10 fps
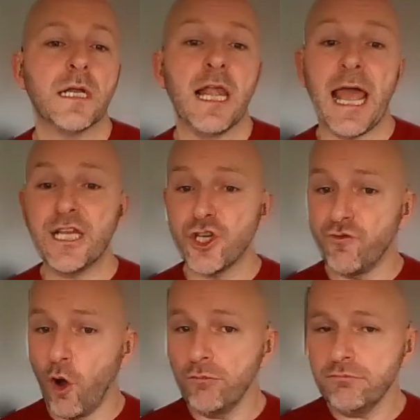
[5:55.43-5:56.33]

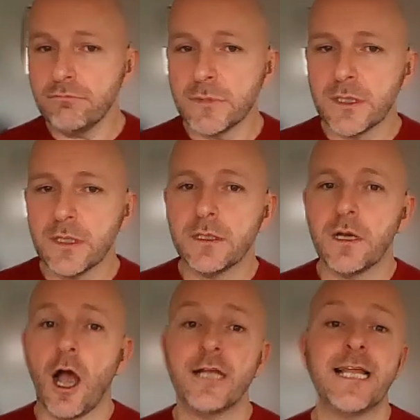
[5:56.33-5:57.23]
Later on,
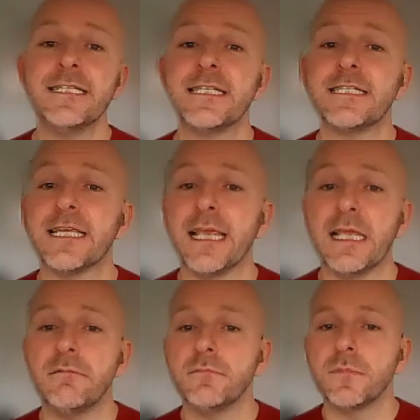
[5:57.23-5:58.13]
identity